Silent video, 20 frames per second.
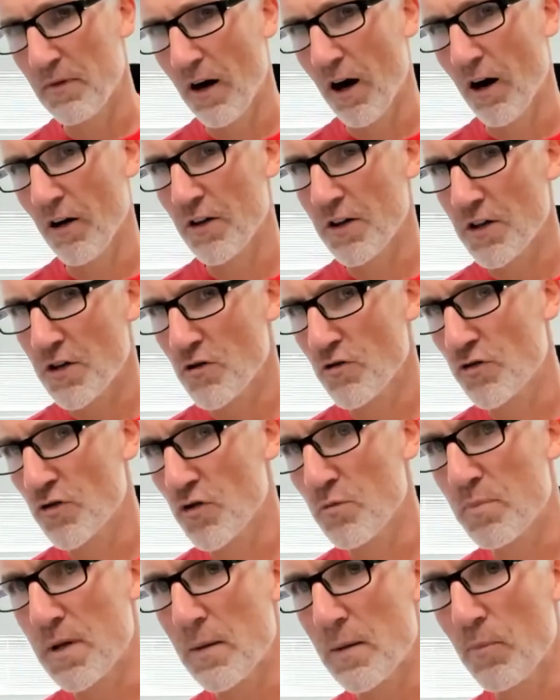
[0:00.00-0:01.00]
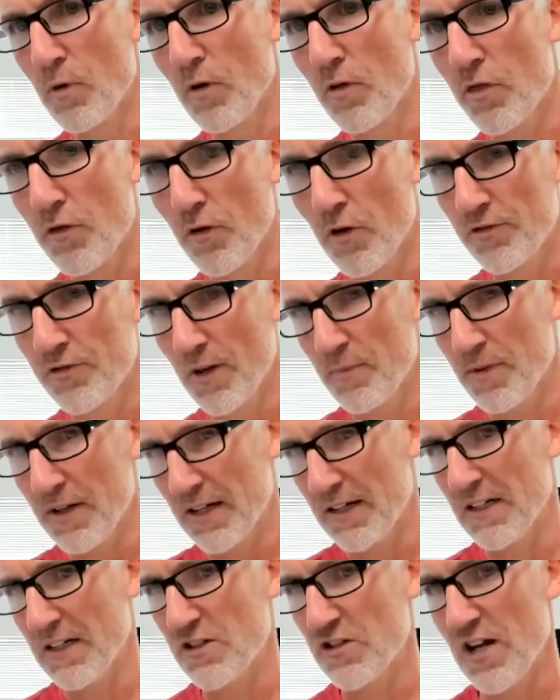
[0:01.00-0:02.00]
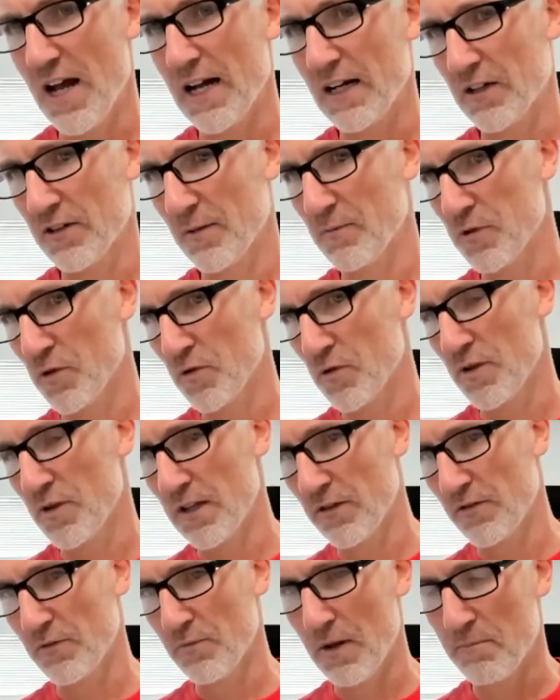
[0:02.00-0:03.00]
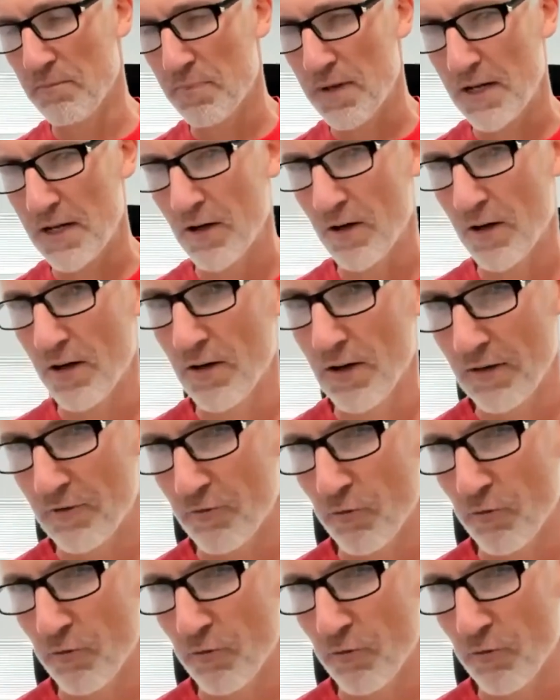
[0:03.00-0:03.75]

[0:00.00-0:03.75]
all the youtube people throw something in the chat because i'm doing this and peter uh,